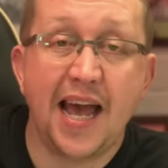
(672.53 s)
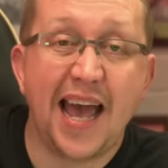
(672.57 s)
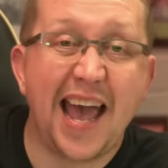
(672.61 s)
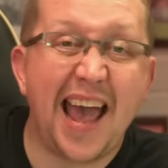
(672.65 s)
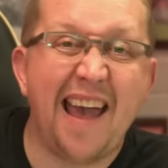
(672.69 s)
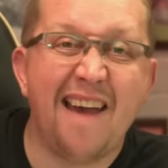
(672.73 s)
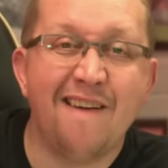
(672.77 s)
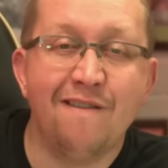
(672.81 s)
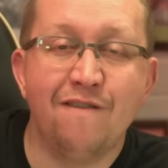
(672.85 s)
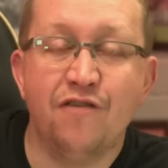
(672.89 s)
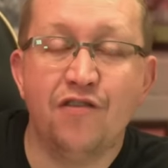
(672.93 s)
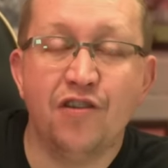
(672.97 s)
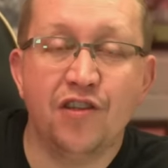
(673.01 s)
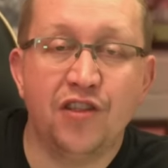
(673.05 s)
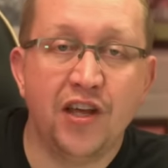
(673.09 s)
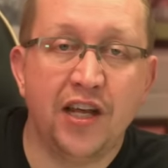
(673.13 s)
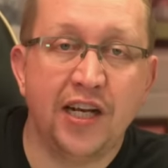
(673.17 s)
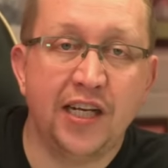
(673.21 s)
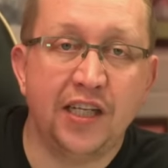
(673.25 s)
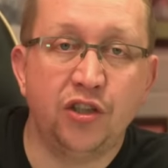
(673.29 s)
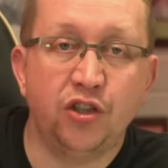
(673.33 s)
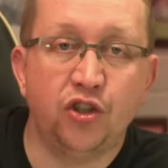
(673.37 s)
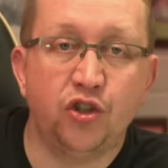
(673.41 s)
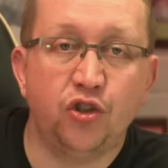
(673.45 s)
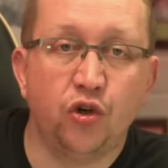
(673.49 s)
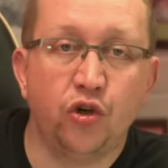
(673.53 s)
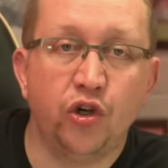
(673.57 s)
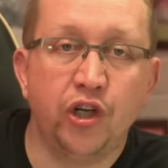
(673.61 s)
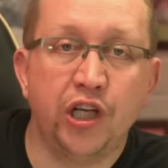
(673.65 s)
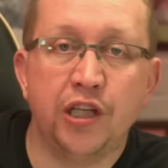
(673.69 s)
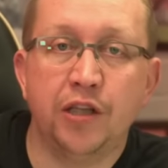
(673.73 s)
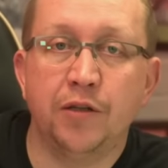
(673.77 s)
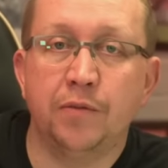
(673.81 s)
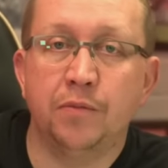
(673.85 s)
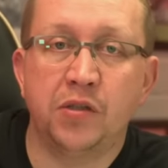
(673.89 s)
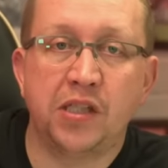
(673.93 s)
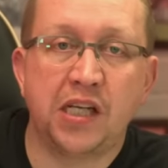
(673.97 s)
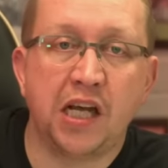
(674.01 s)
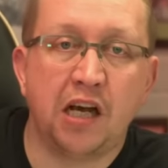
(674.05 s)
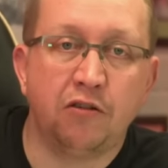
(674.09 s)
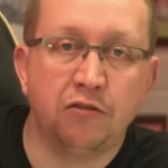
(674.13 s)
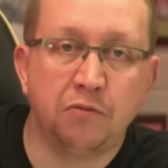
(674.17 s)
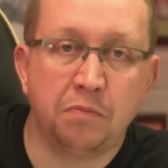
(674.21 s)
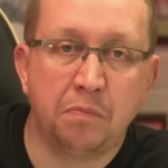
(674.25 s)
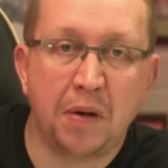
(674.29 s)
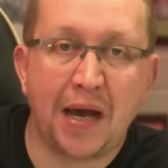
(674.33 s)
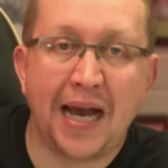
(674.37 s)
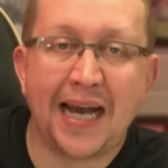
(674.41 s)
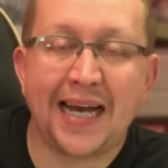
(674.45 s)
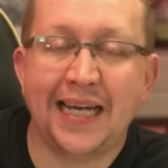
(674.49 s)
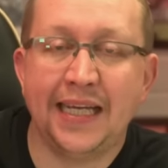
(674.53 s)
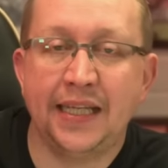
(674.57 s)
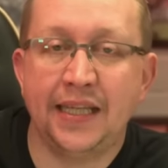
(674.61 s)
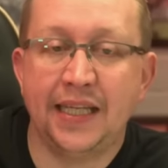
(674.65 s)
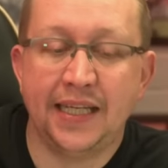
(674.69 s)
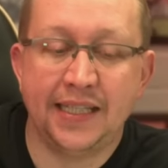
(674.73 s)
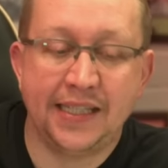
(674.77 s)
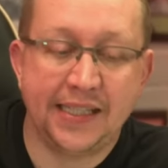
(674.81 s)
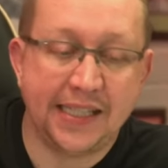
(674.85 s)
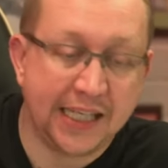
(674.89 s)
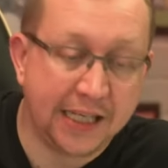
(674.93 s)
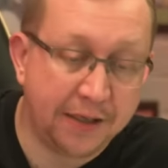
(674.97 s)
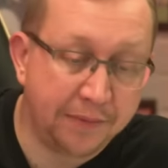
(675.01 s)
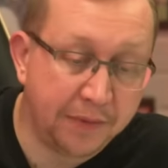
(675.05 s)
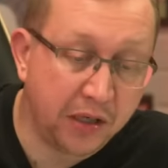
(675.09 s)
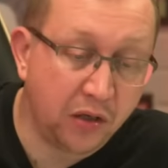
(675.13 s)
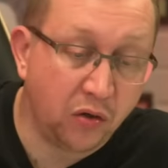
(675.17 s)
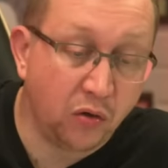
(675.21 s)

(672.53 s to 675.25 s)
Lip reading: everything, enjoying themselves, backing their team.